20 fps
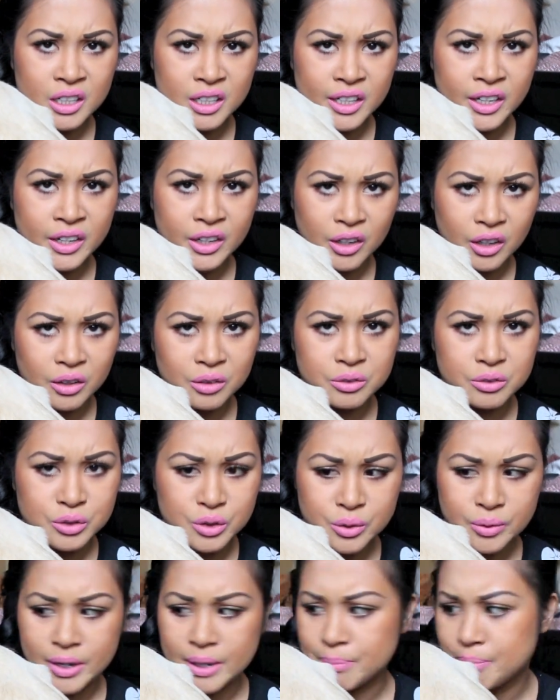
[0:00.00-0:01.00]
you know,
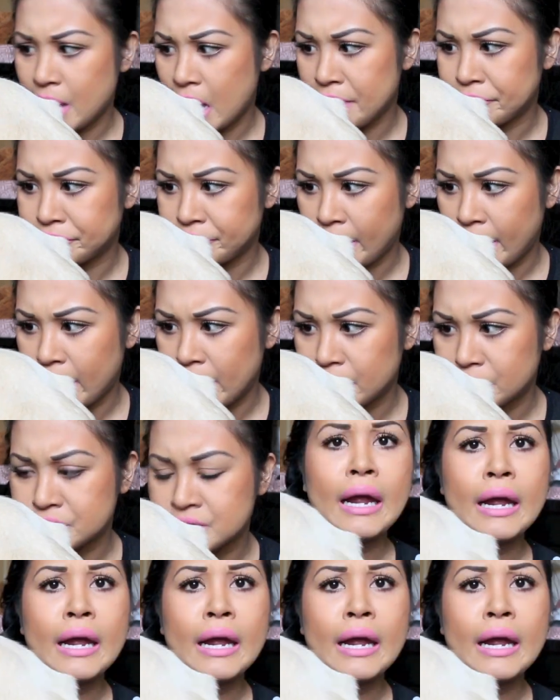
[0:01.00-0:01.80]
doing bad things.